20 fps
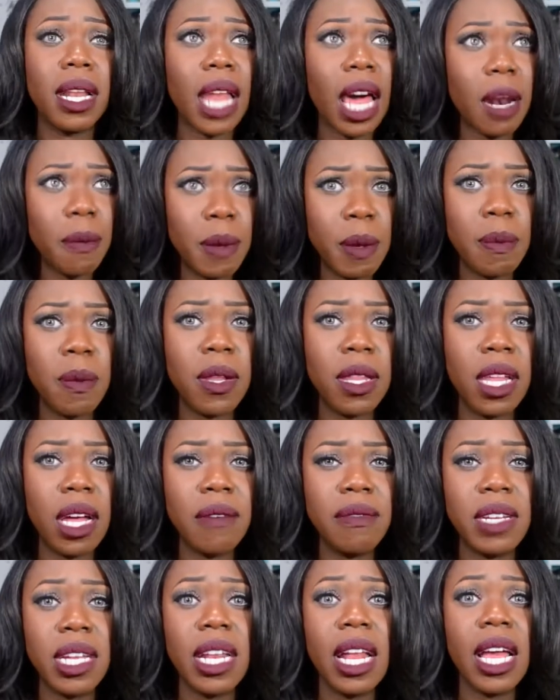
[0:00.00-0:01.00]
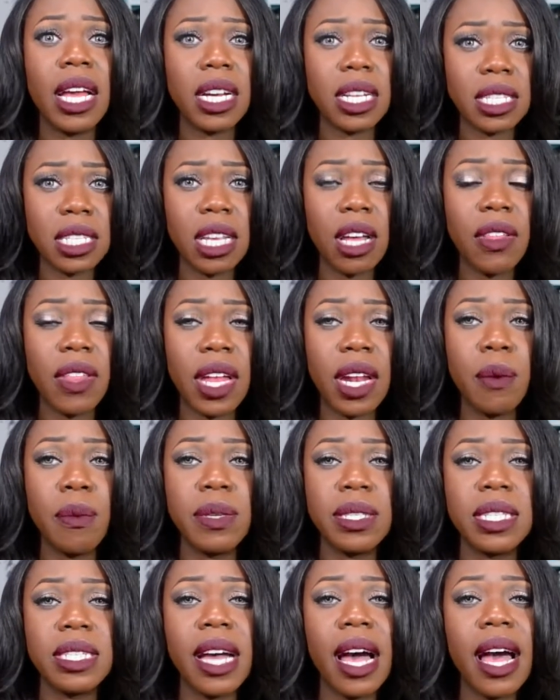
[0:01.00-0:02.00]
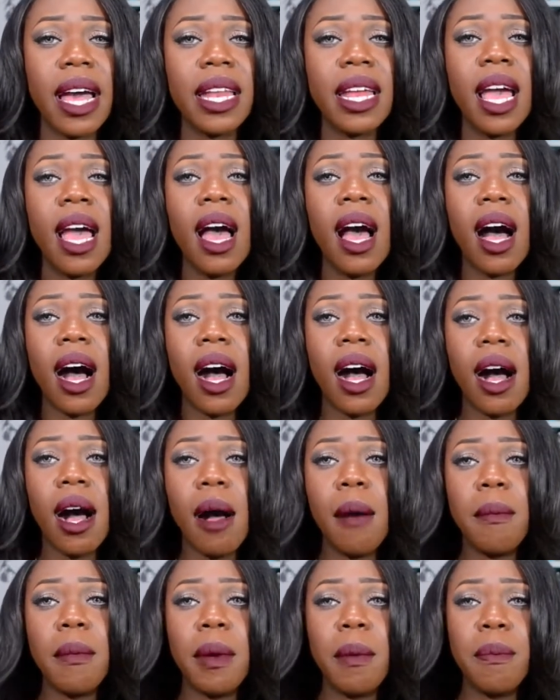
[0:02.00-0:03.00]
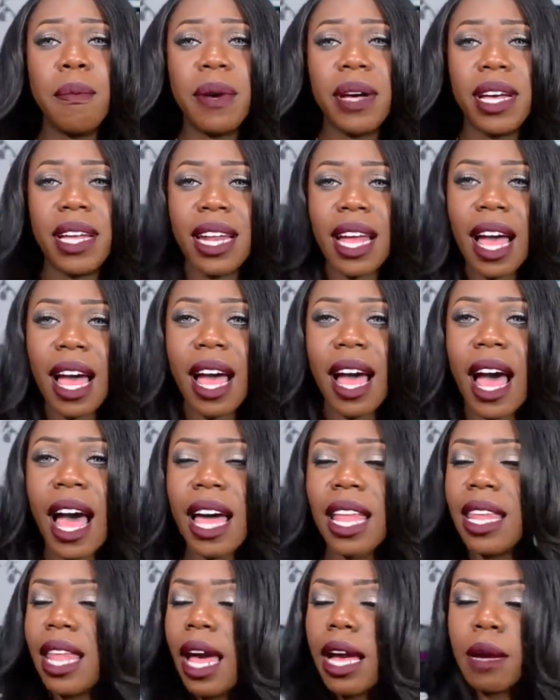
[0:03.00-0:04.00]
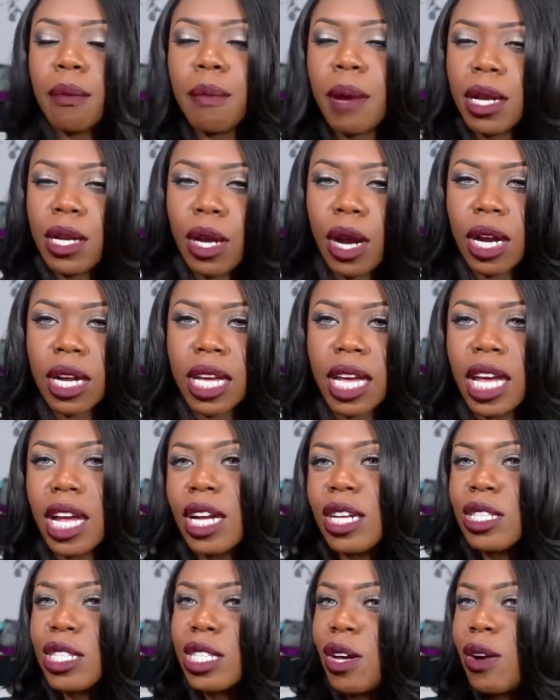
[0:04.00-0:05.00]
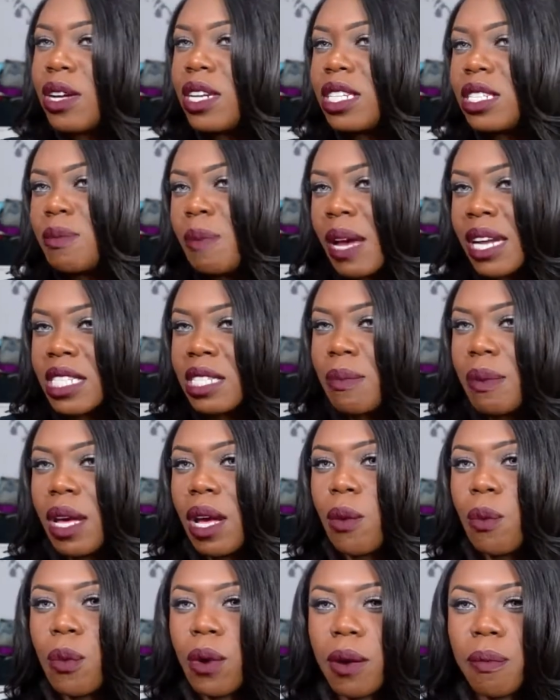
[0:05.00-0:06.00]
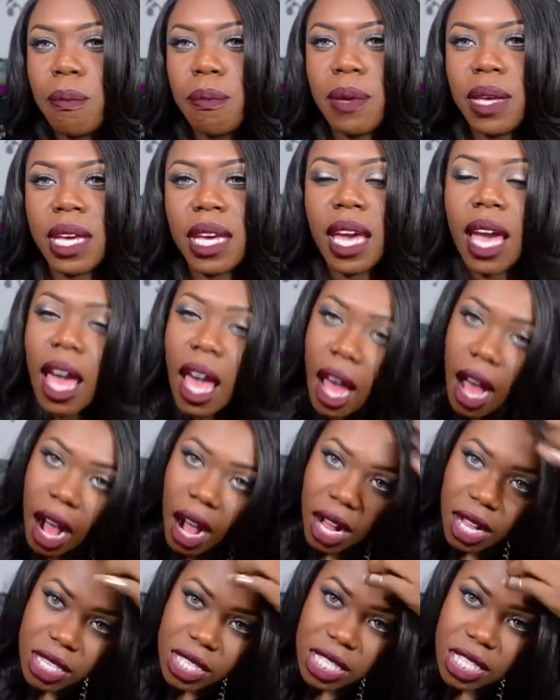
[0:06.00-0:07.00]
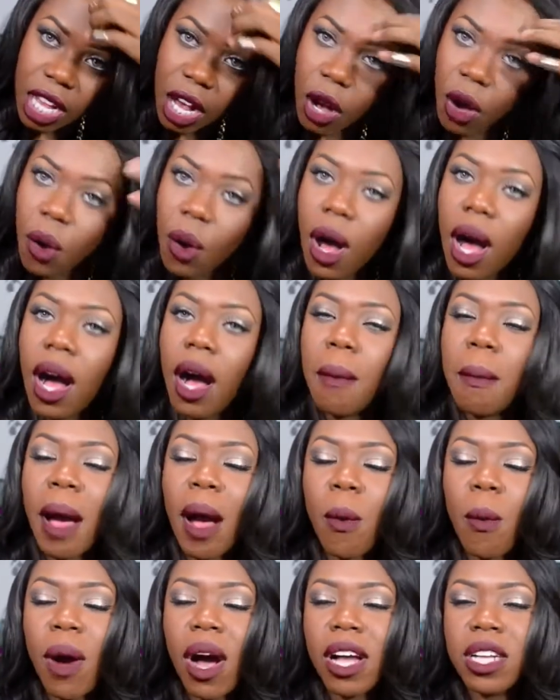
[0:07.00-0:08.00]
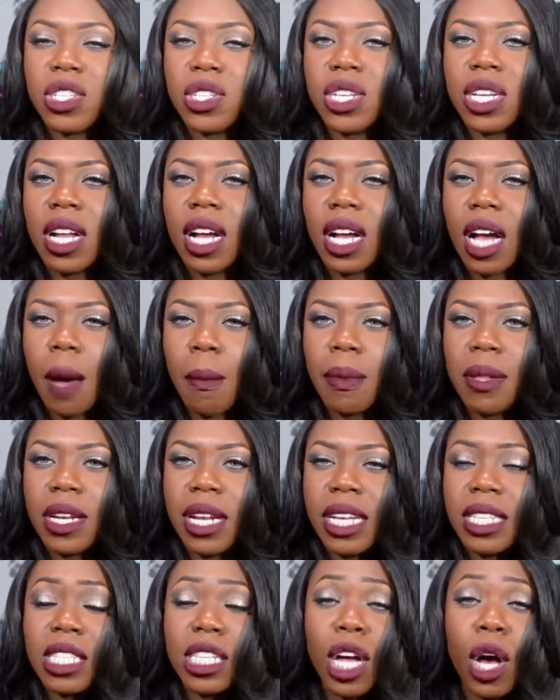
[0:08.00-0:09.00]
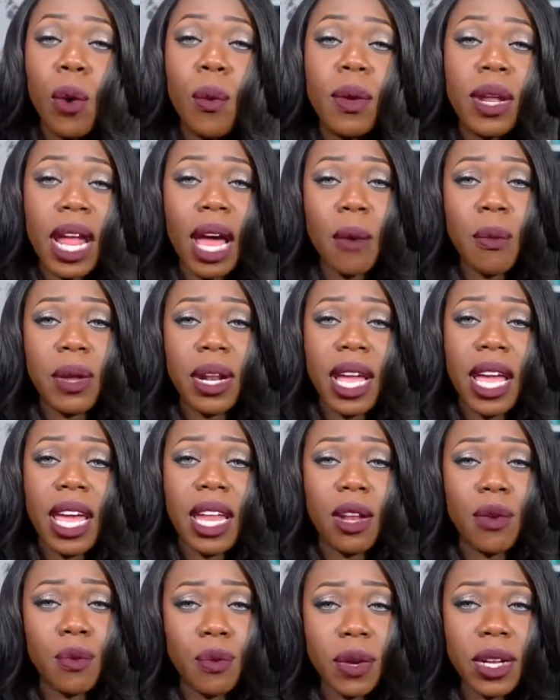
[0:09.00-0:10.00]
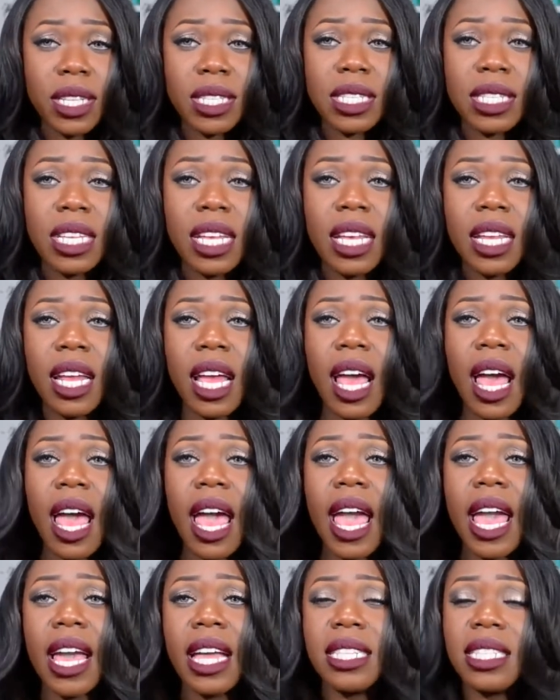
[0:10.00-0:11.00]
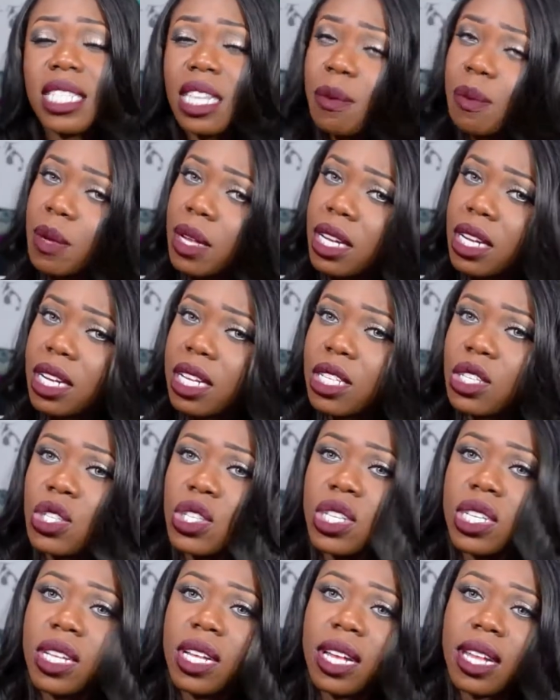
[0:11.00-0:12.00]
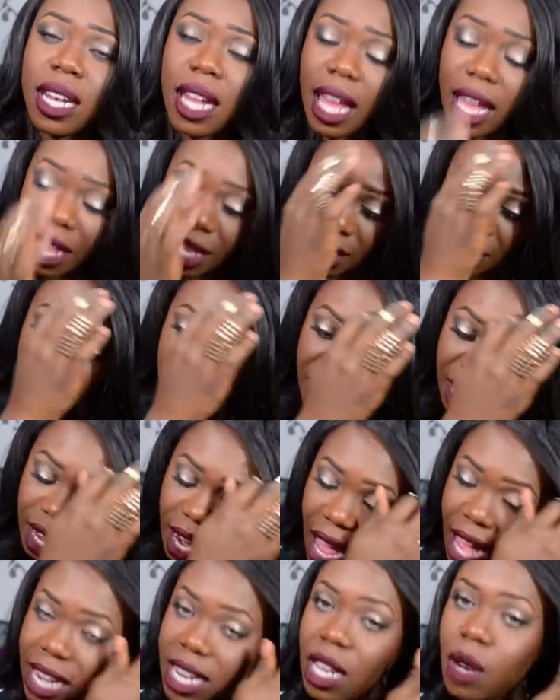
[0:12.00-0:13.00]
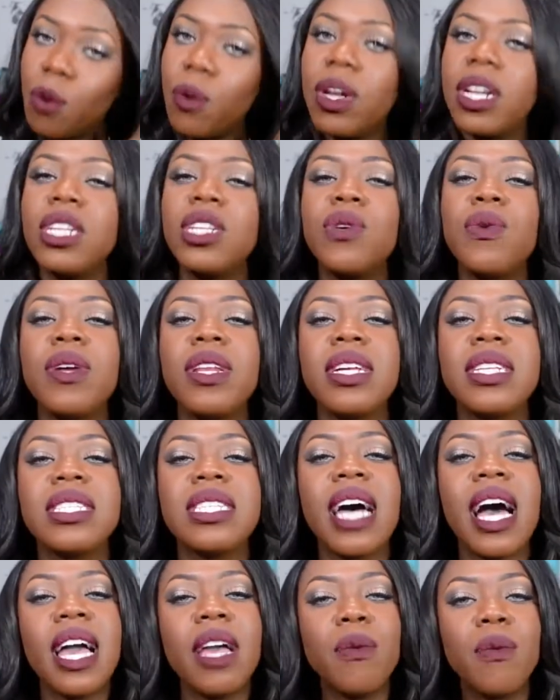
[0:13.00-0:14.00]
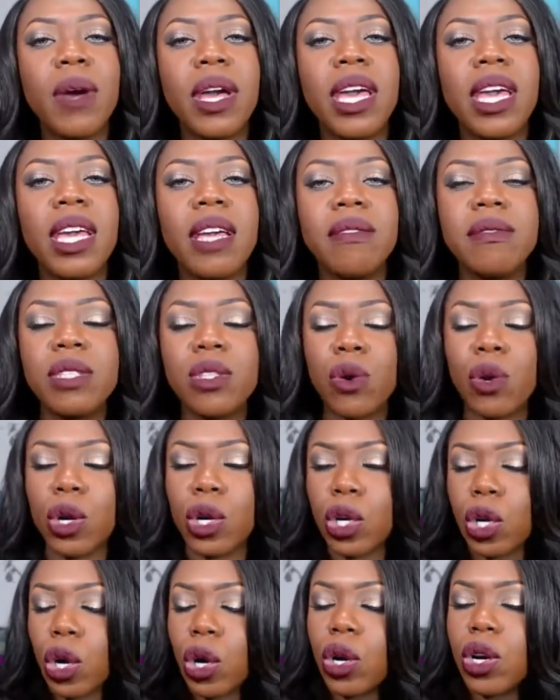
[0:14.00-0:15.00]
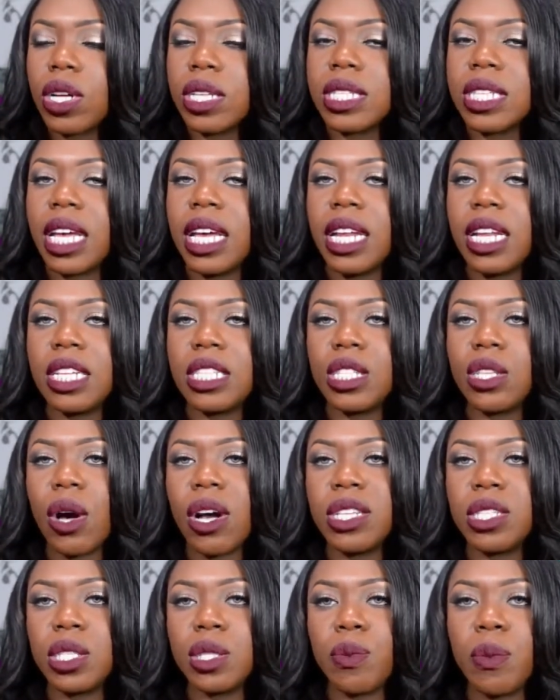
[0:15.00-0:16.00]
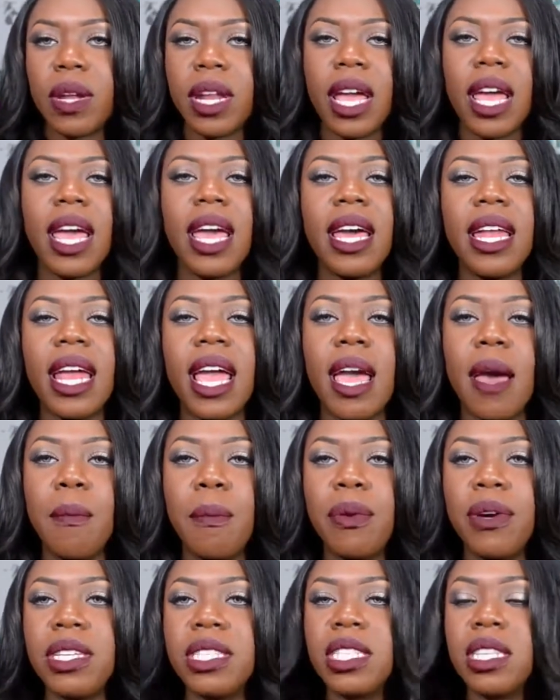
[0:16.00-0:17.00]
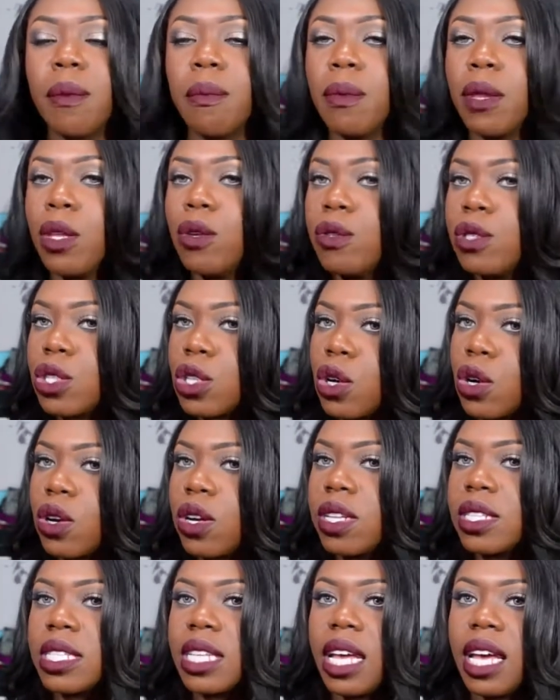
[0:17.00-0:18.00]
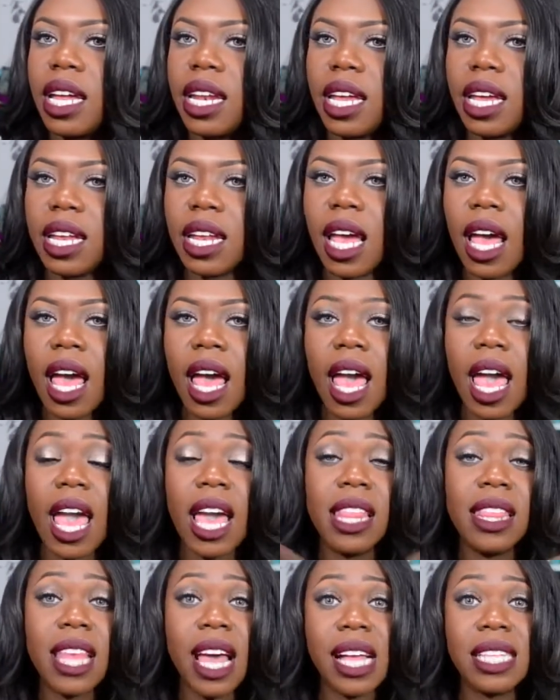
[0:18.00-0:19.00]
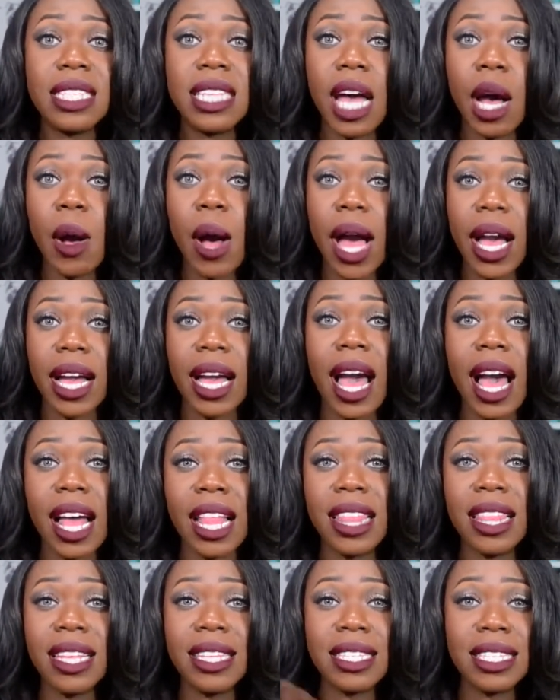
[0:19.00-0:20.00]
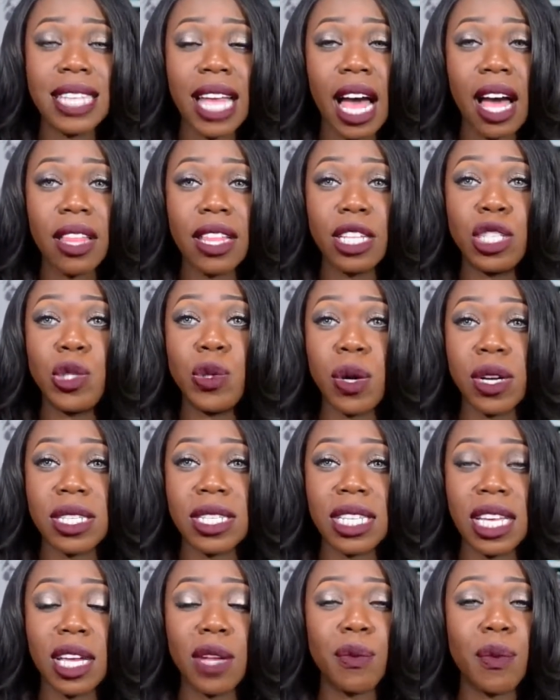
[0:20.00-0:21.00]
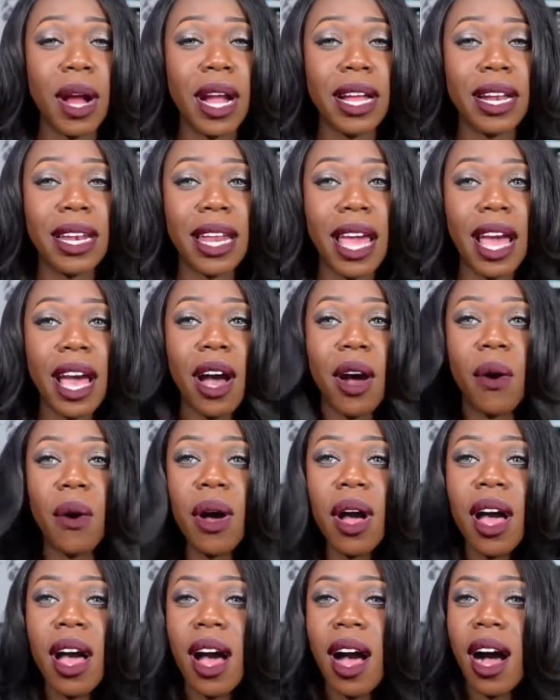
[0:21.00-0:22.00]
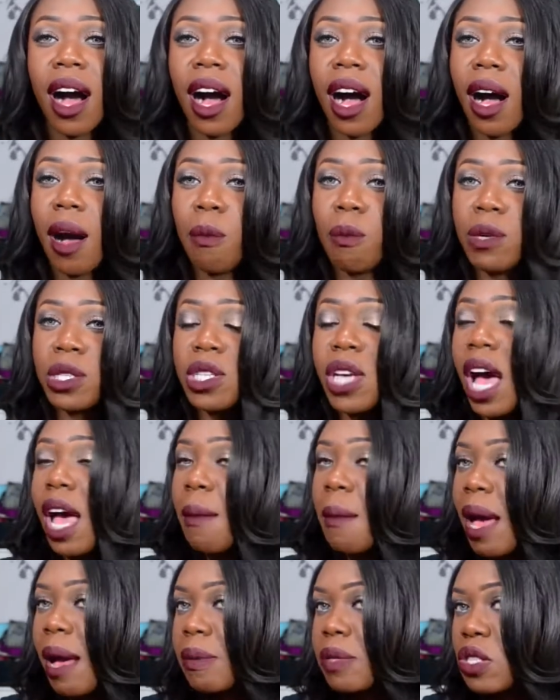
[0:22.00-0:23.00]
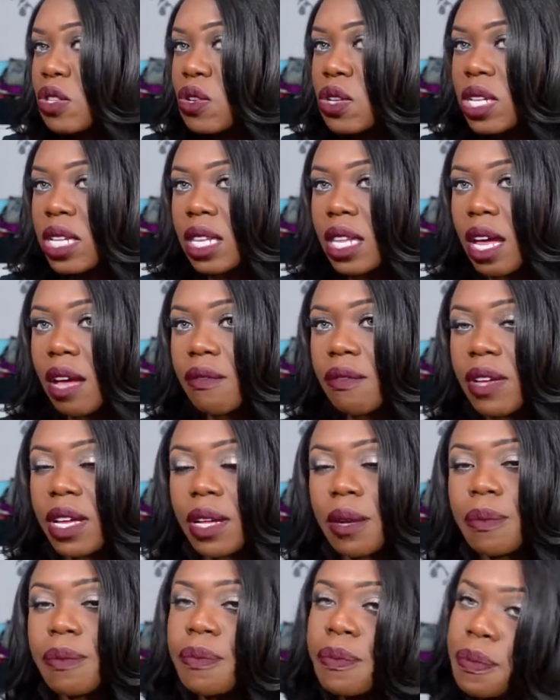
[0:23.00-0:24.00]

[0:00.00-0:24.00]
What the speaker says: lot of people loved it and could tell that it was dyed, but I like my dark hair, so it is back to being 1B. Also, I washed it a couple of days ago when I went ahead and rinsed it and deep conditioned it, and then I didn't want to do any tight waves or curls in it, so I just went ahead and put some loose curls in it, and that's how I got the style that you are seeing right now, which I'm absolutely loving.